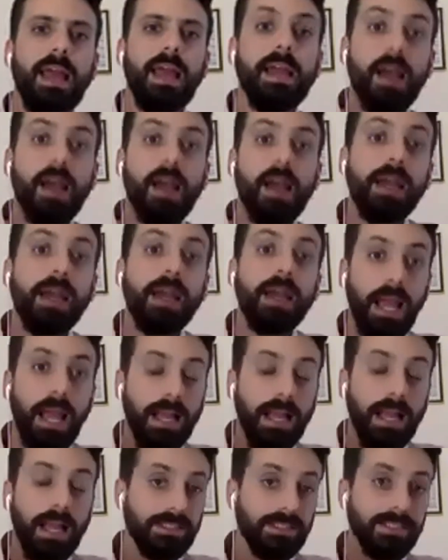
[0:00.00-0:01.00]
AI
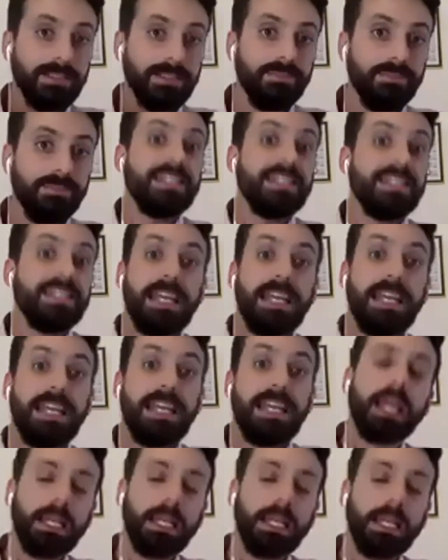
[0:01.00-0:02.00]
has
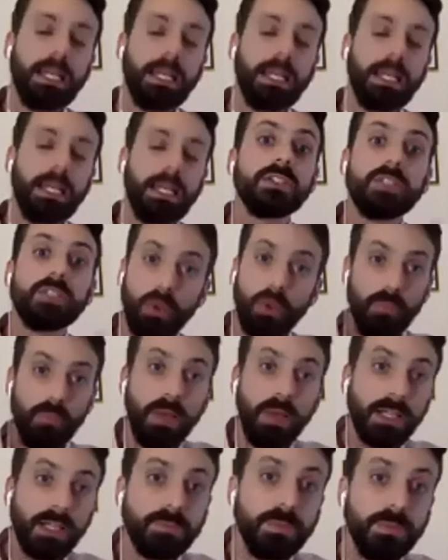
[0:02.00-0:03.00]
dangerous potentials, and so
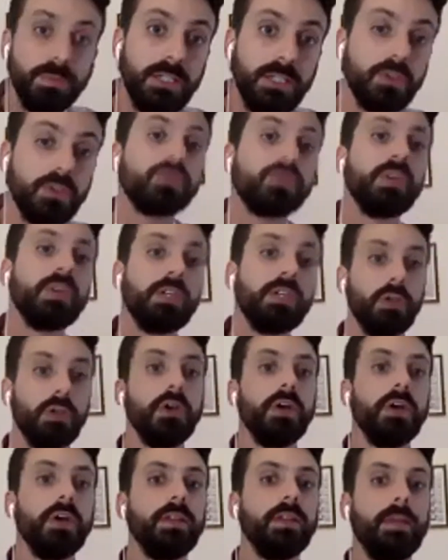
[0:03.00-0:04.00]
it must be used for good.